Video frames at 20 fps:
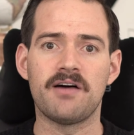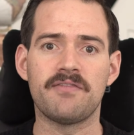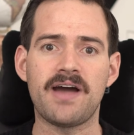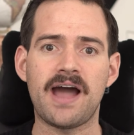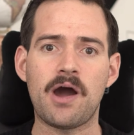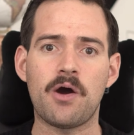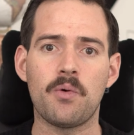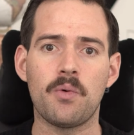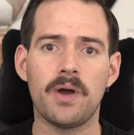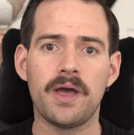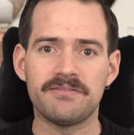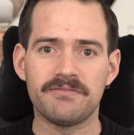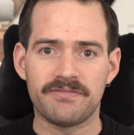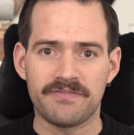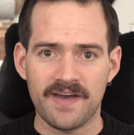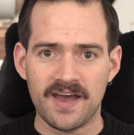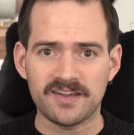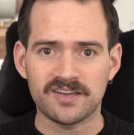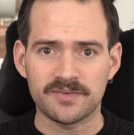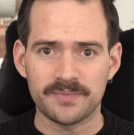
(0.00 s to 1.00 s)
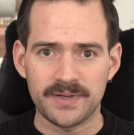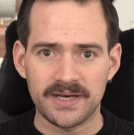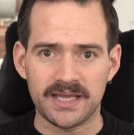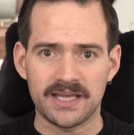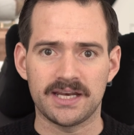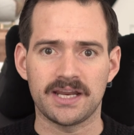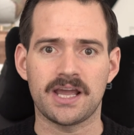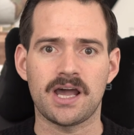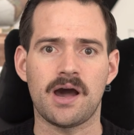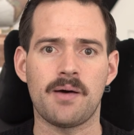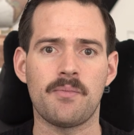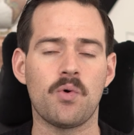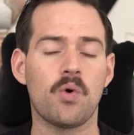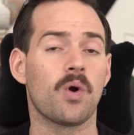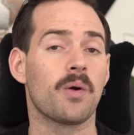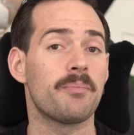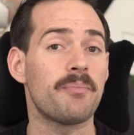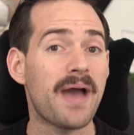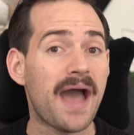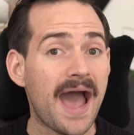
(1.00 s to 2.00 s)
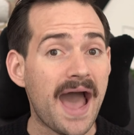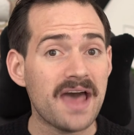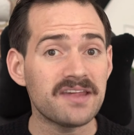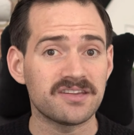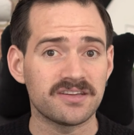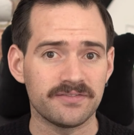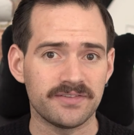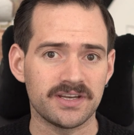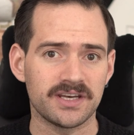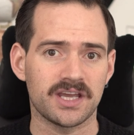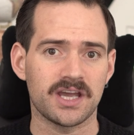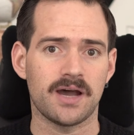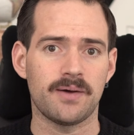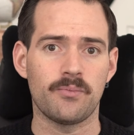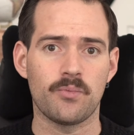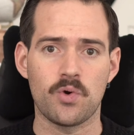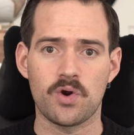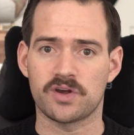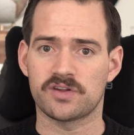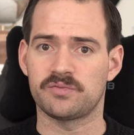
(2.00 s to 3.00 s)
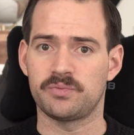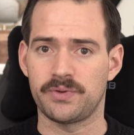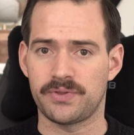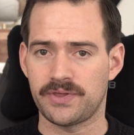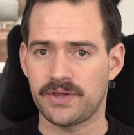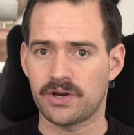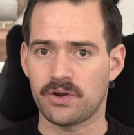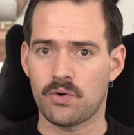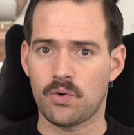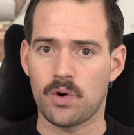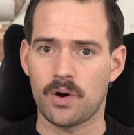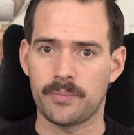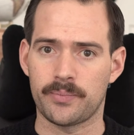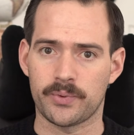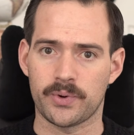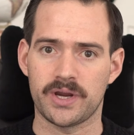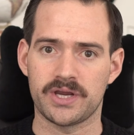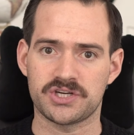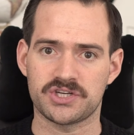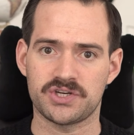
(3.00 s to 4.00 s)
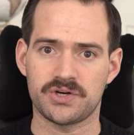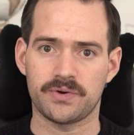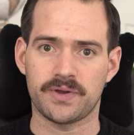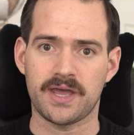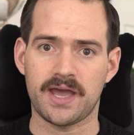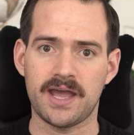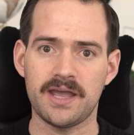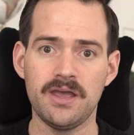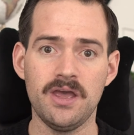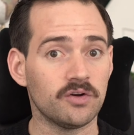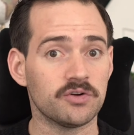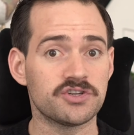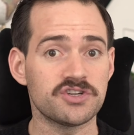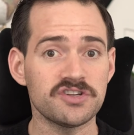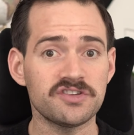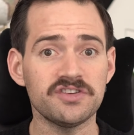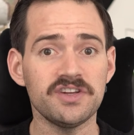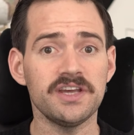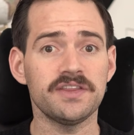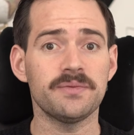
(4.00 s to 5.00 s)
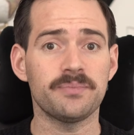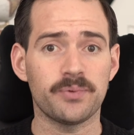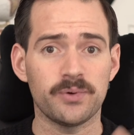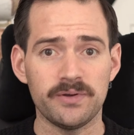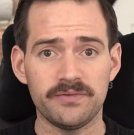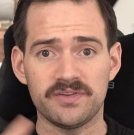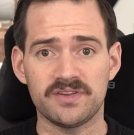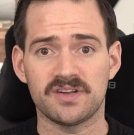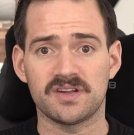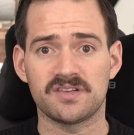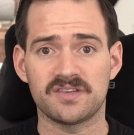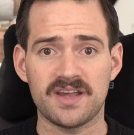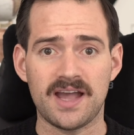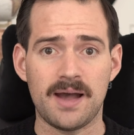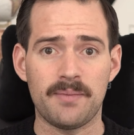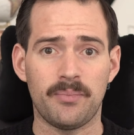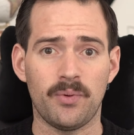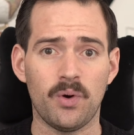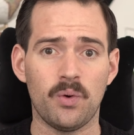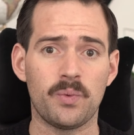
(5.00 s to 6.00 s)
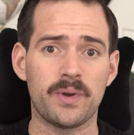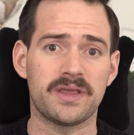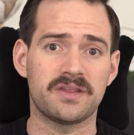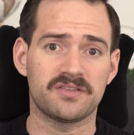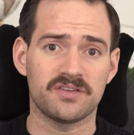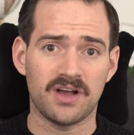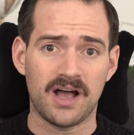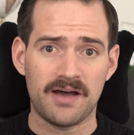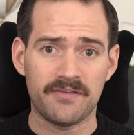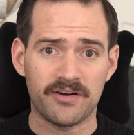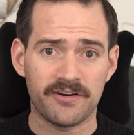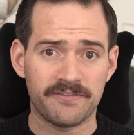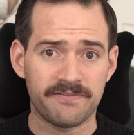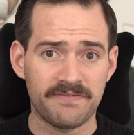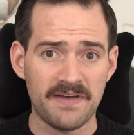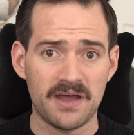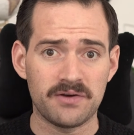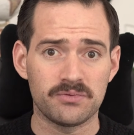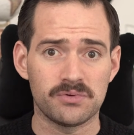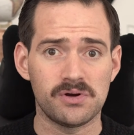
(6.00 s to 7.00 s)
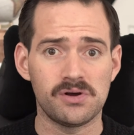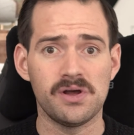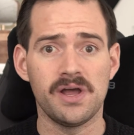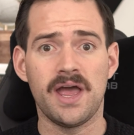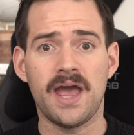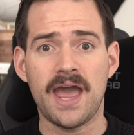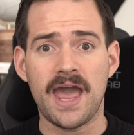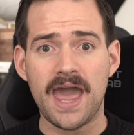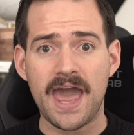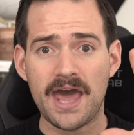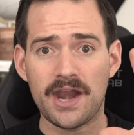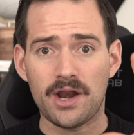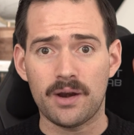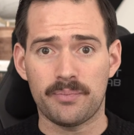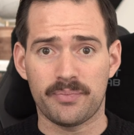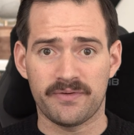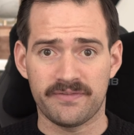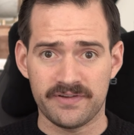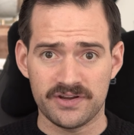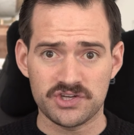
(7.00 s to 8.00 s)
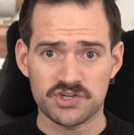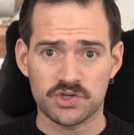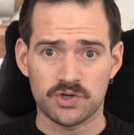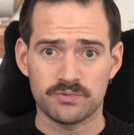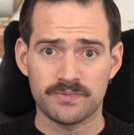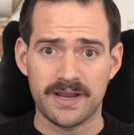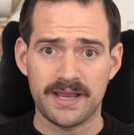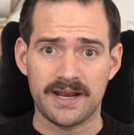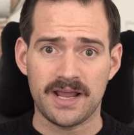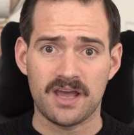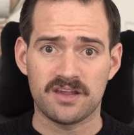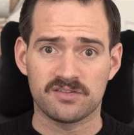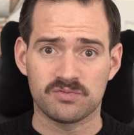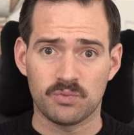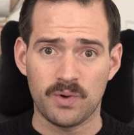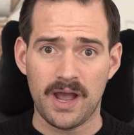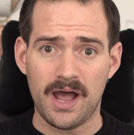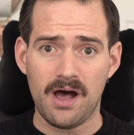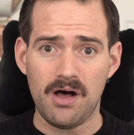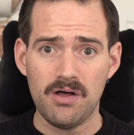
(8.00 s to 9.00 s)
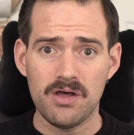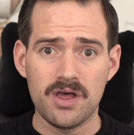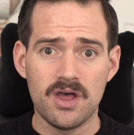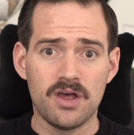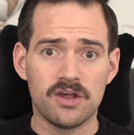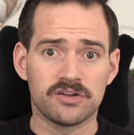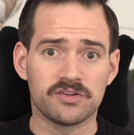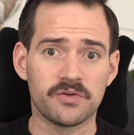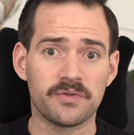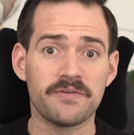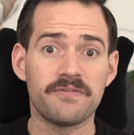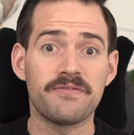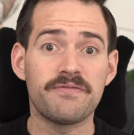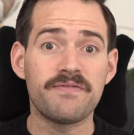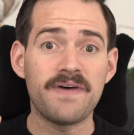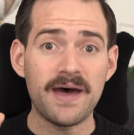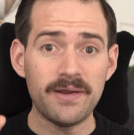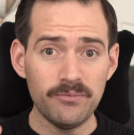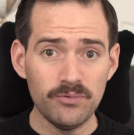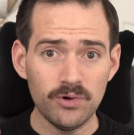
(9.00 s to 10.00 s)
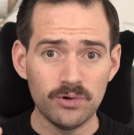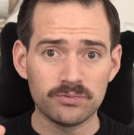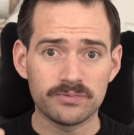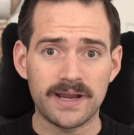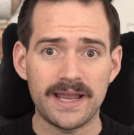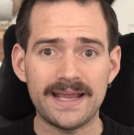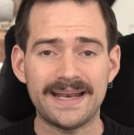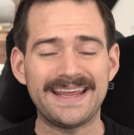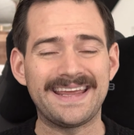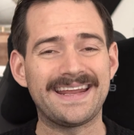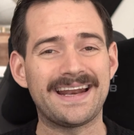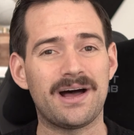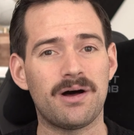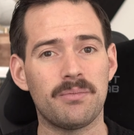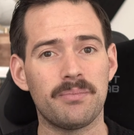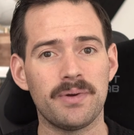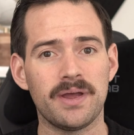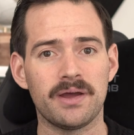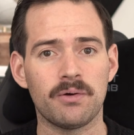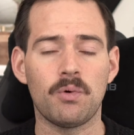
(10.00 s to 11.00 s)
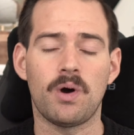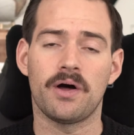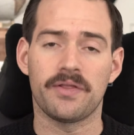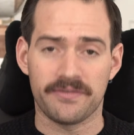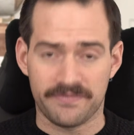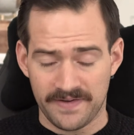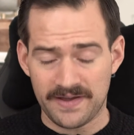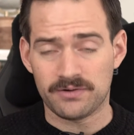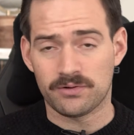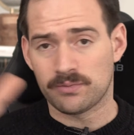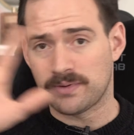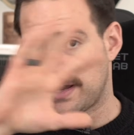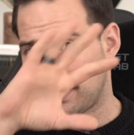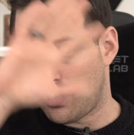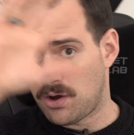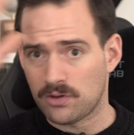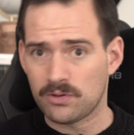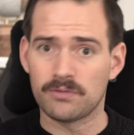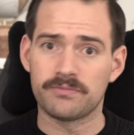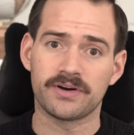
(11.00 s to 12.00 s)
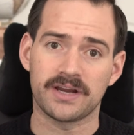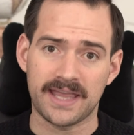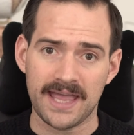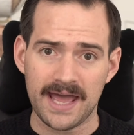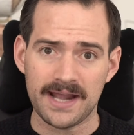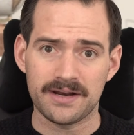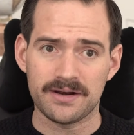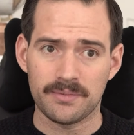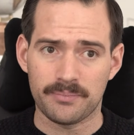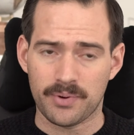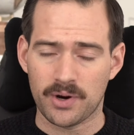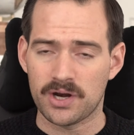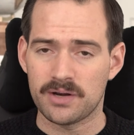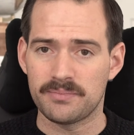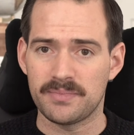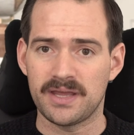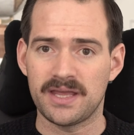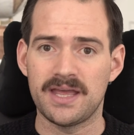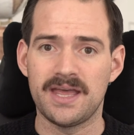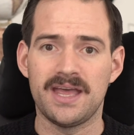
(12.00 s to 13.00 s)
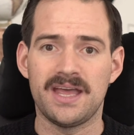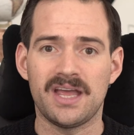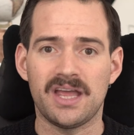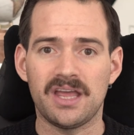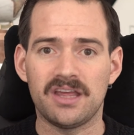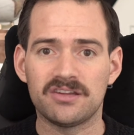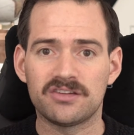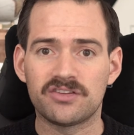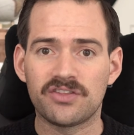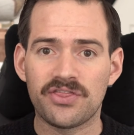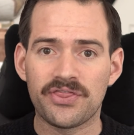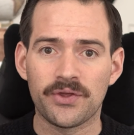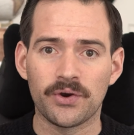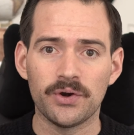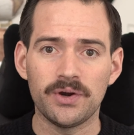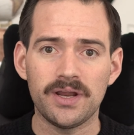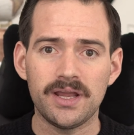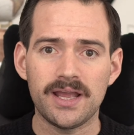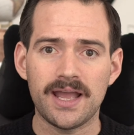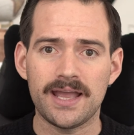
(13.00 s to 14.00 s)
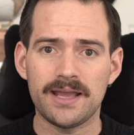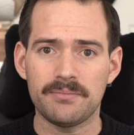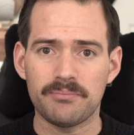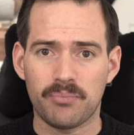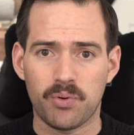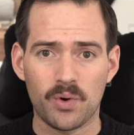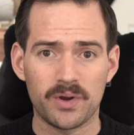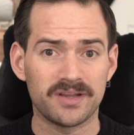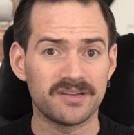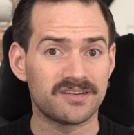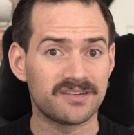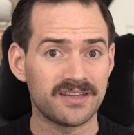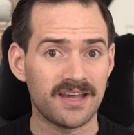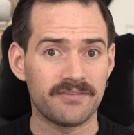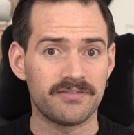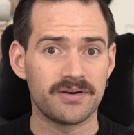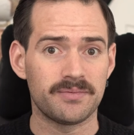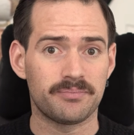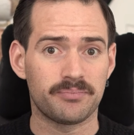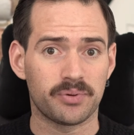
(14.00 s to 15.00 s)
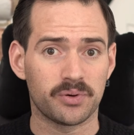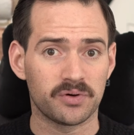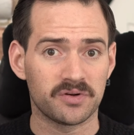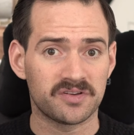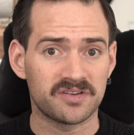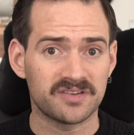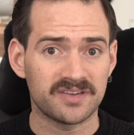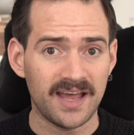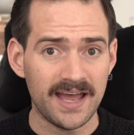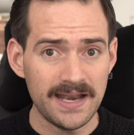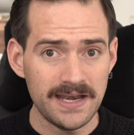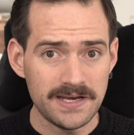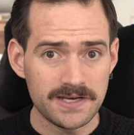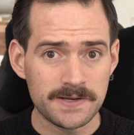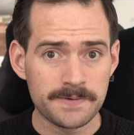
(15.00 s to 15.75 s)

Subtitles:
of how investment income or passive income works within a corporation, okay? So just like the previous example, we still have our federal and our provincial rate as well. So the federal rate the federal rate all over Canada, pardon me, is 38.7%.